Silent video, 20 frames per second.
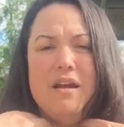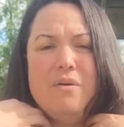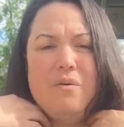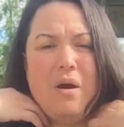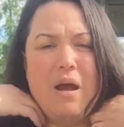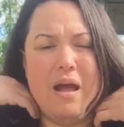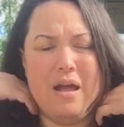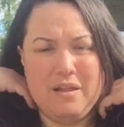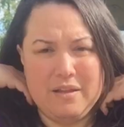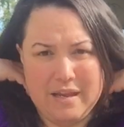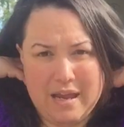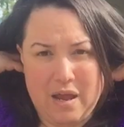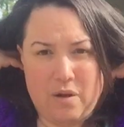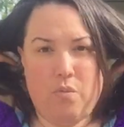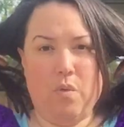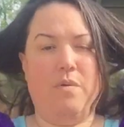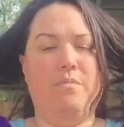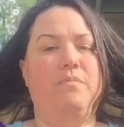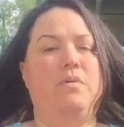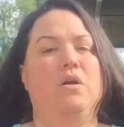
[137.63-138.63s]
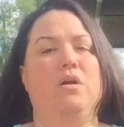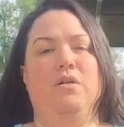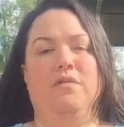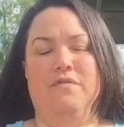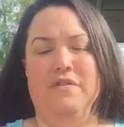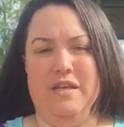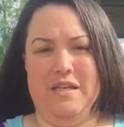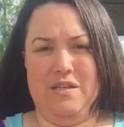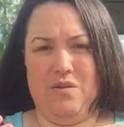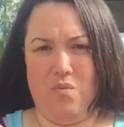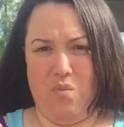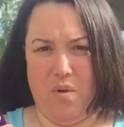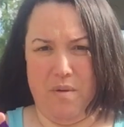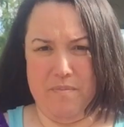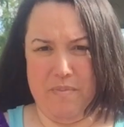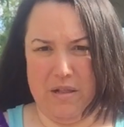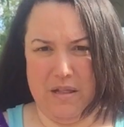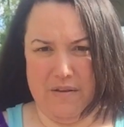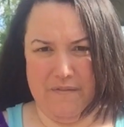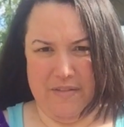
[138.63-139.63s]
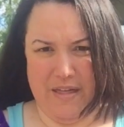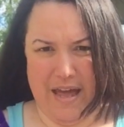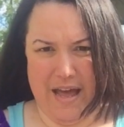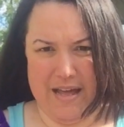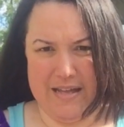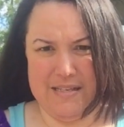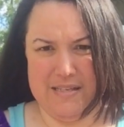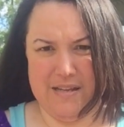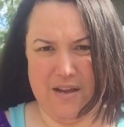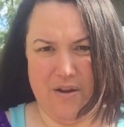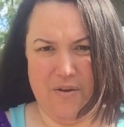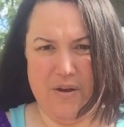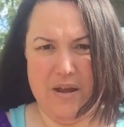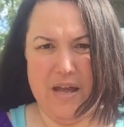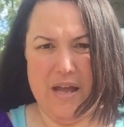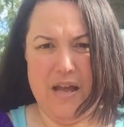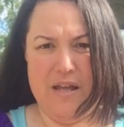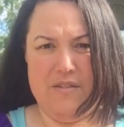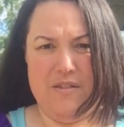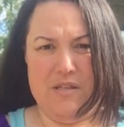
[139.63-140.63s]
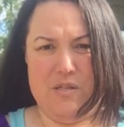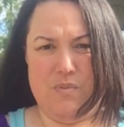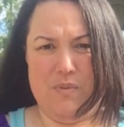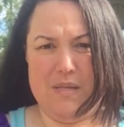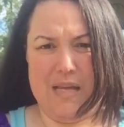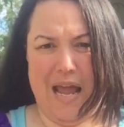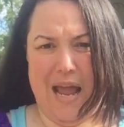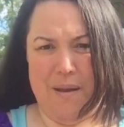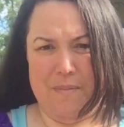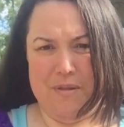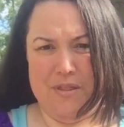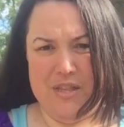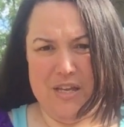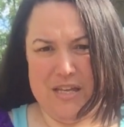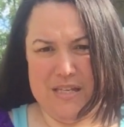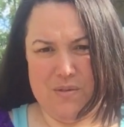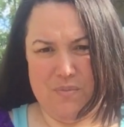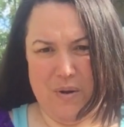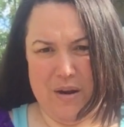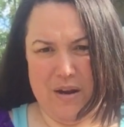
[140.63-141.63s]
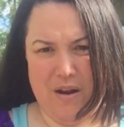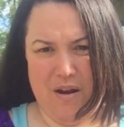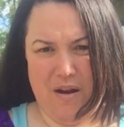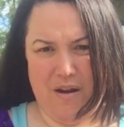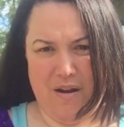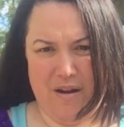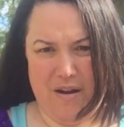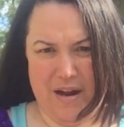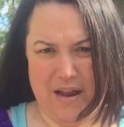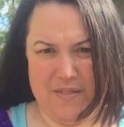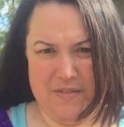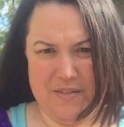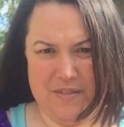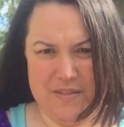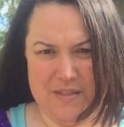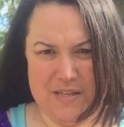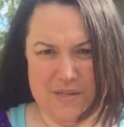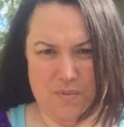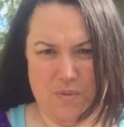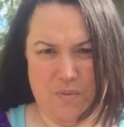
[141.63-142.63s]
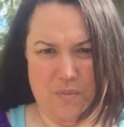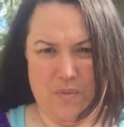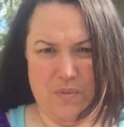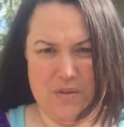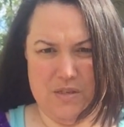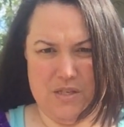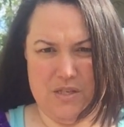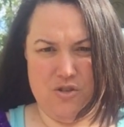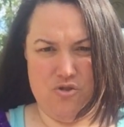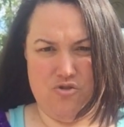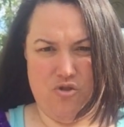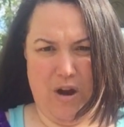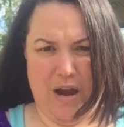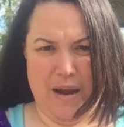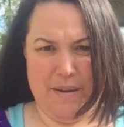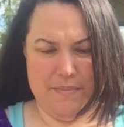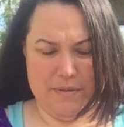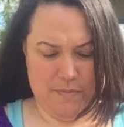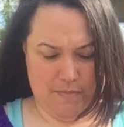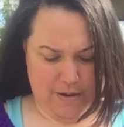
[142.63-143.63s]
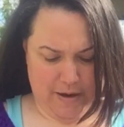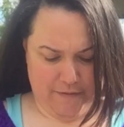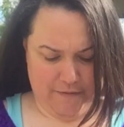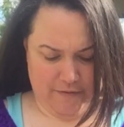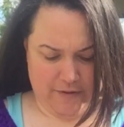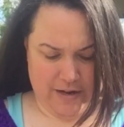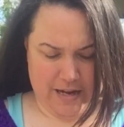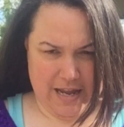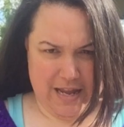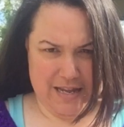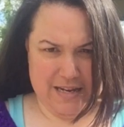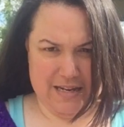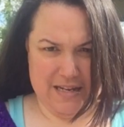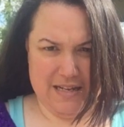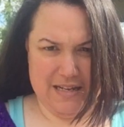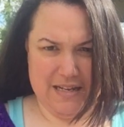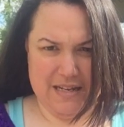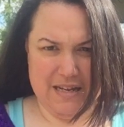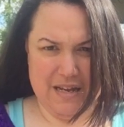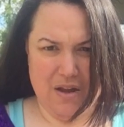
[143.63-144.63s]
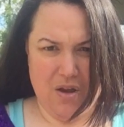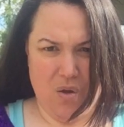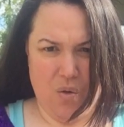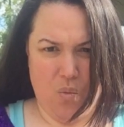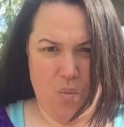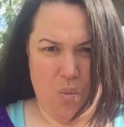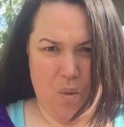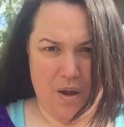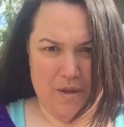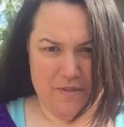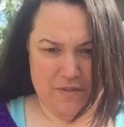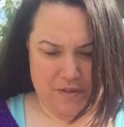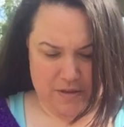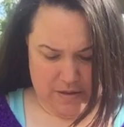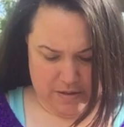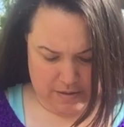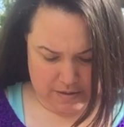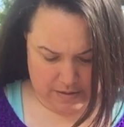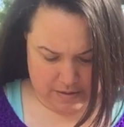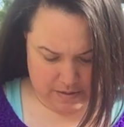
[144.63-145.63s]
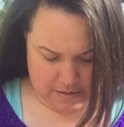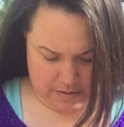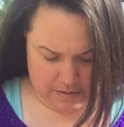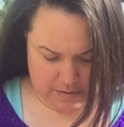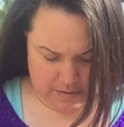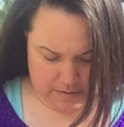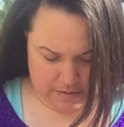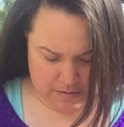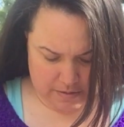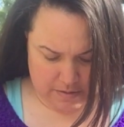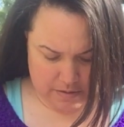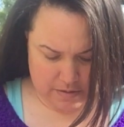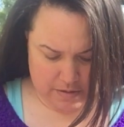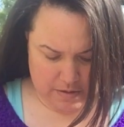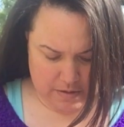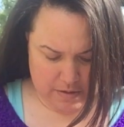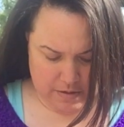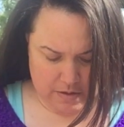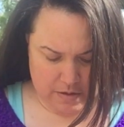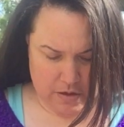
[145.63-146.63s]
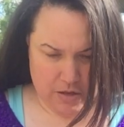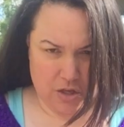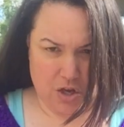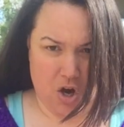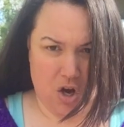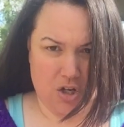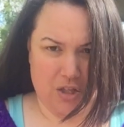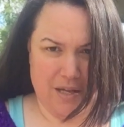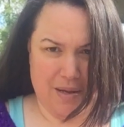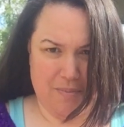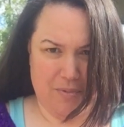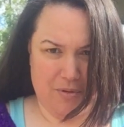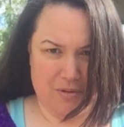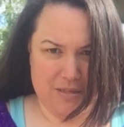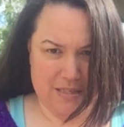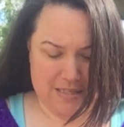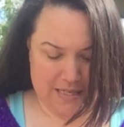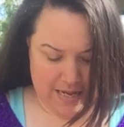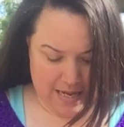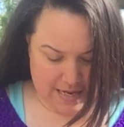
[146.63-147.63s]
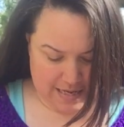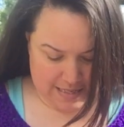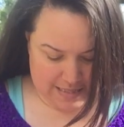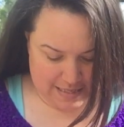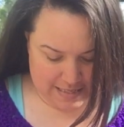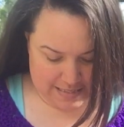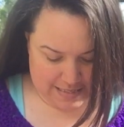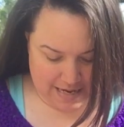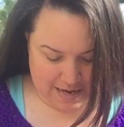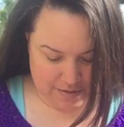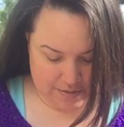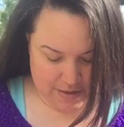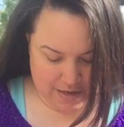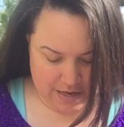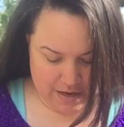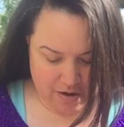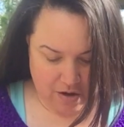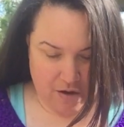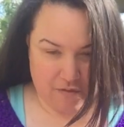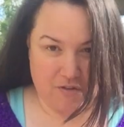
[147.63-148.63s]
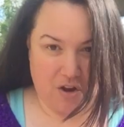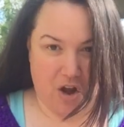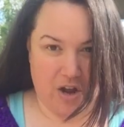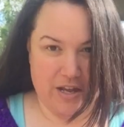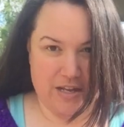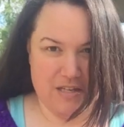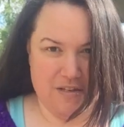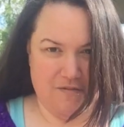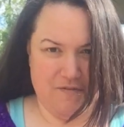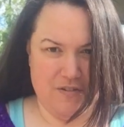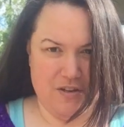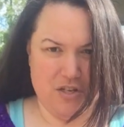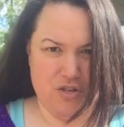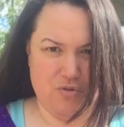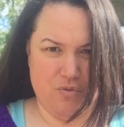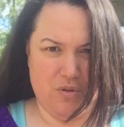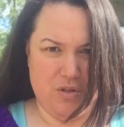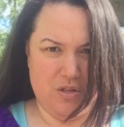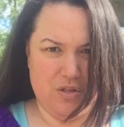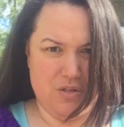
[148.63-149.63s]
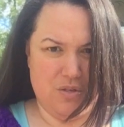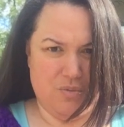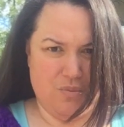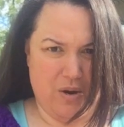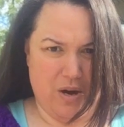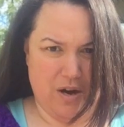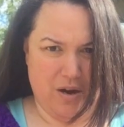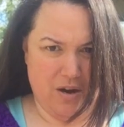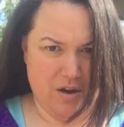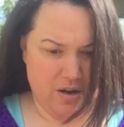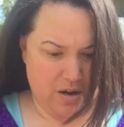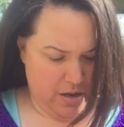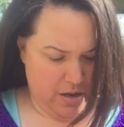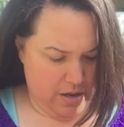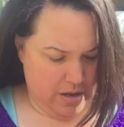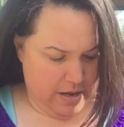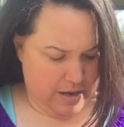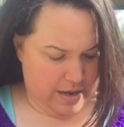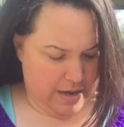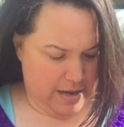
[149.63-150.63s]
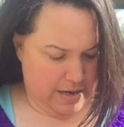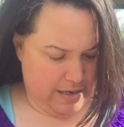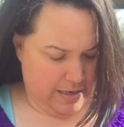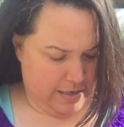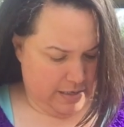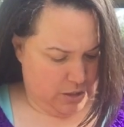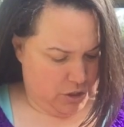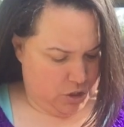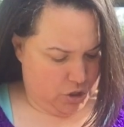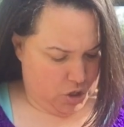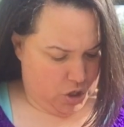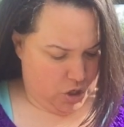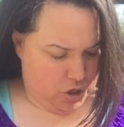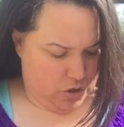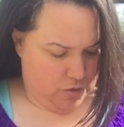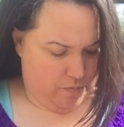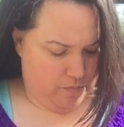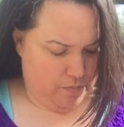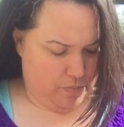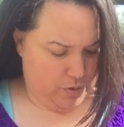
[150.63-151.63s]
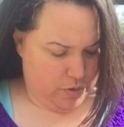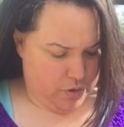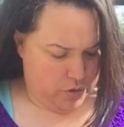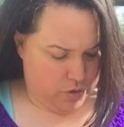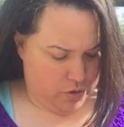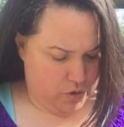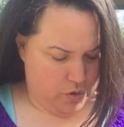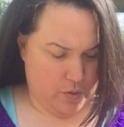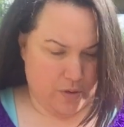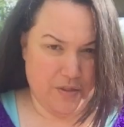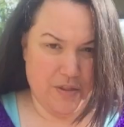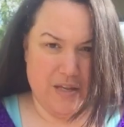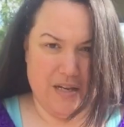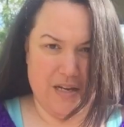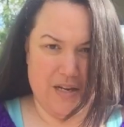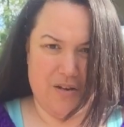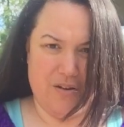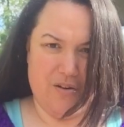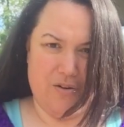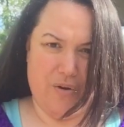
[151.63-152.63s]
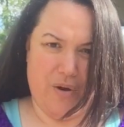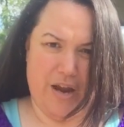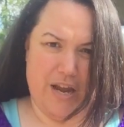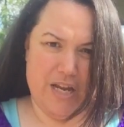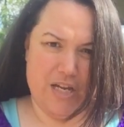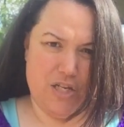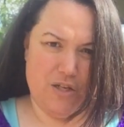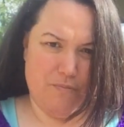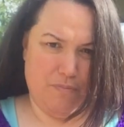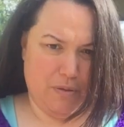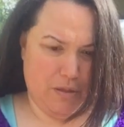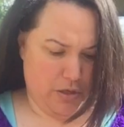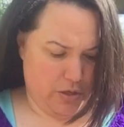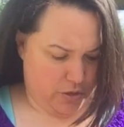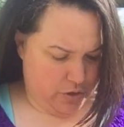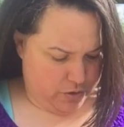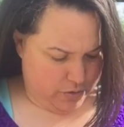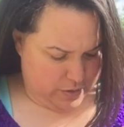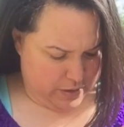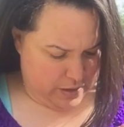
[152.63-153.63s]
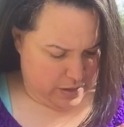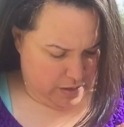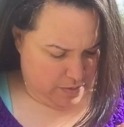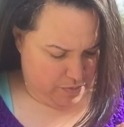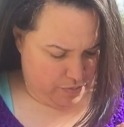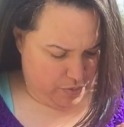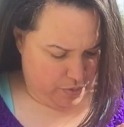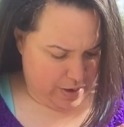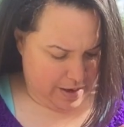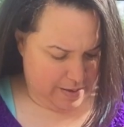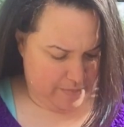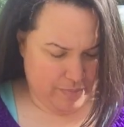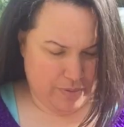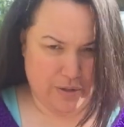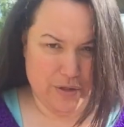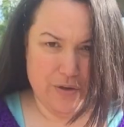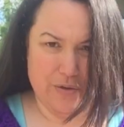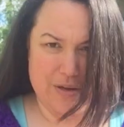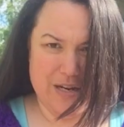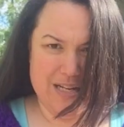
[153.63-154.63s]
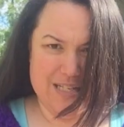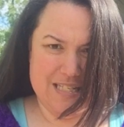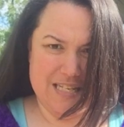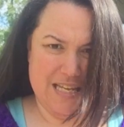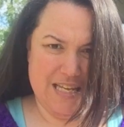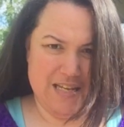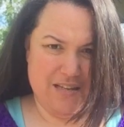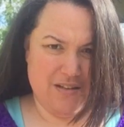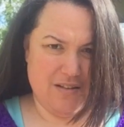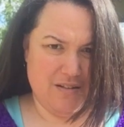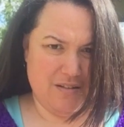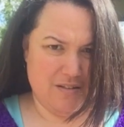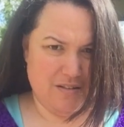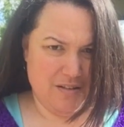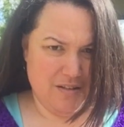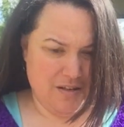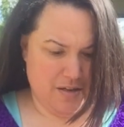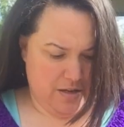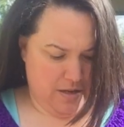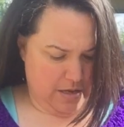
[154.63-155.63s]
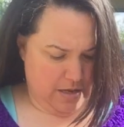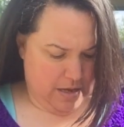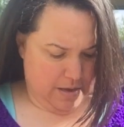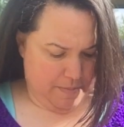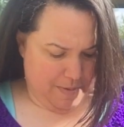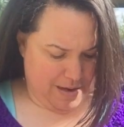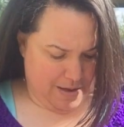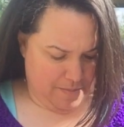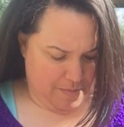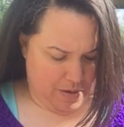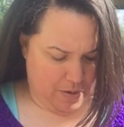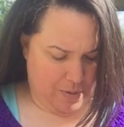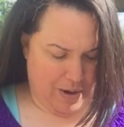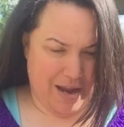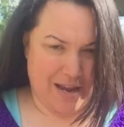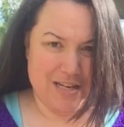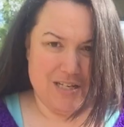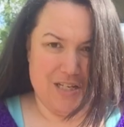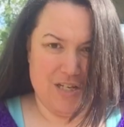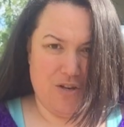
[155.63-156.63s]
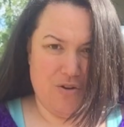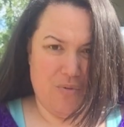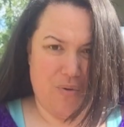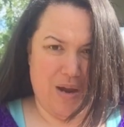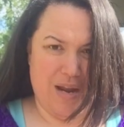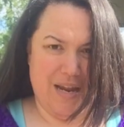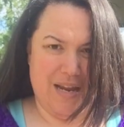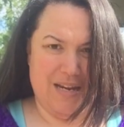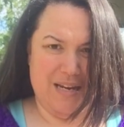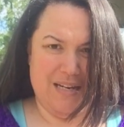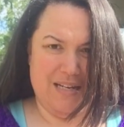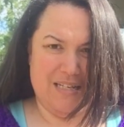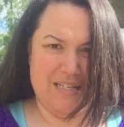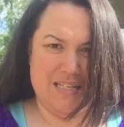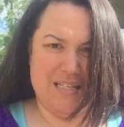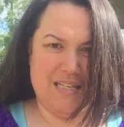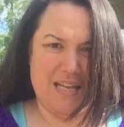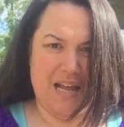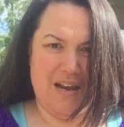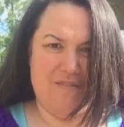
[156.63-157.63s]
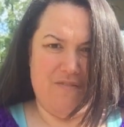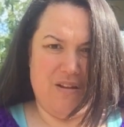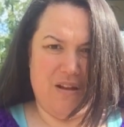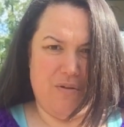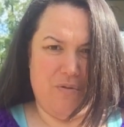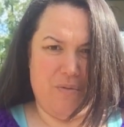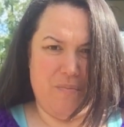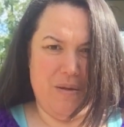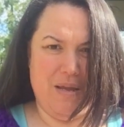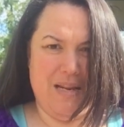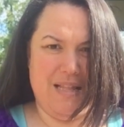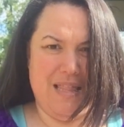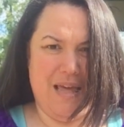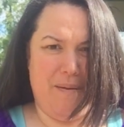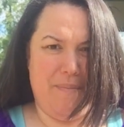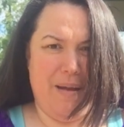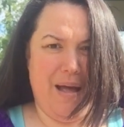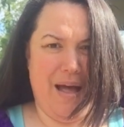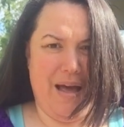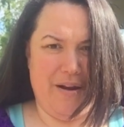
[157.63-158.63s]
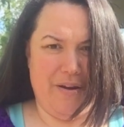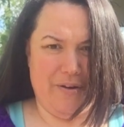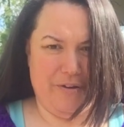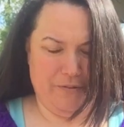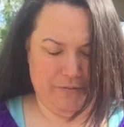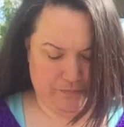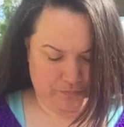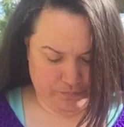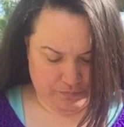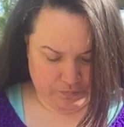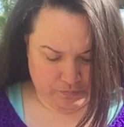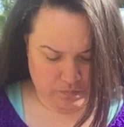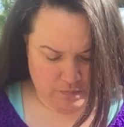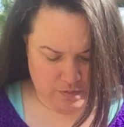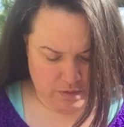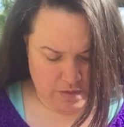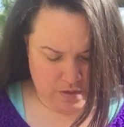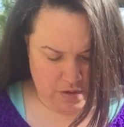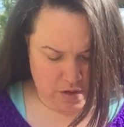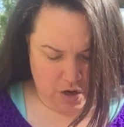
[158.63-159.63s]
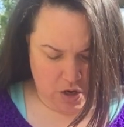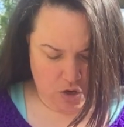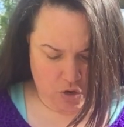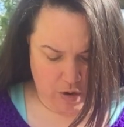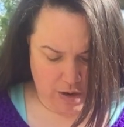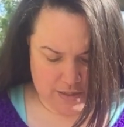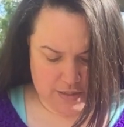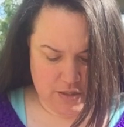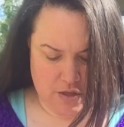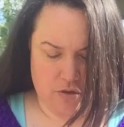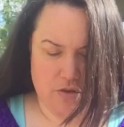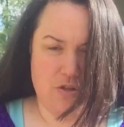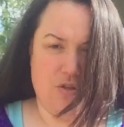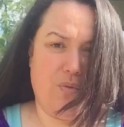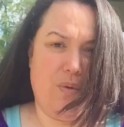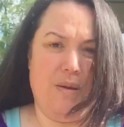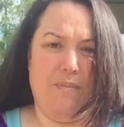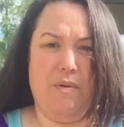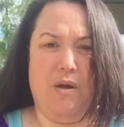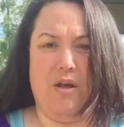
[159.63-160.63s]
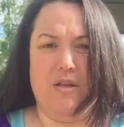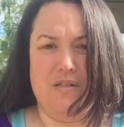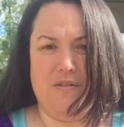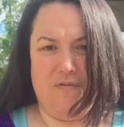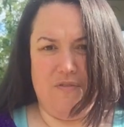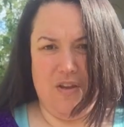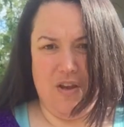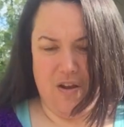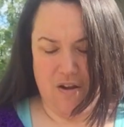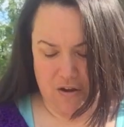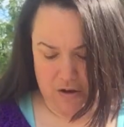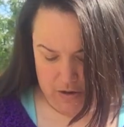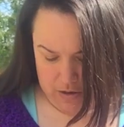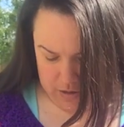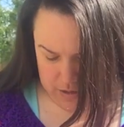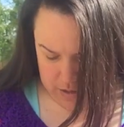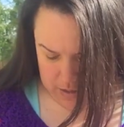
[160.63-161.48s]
I only had one ball of this and one ball of that, so this was Amethyst, Red Heart, and then this one was Stripes, but I forget what the yarn label said. And then down here I've got individuals where I had like a darker blue and then a grayish blue and then a bright blue and a teal, making my way into green and just kind of like repeating that pattern across those three balls of yarn.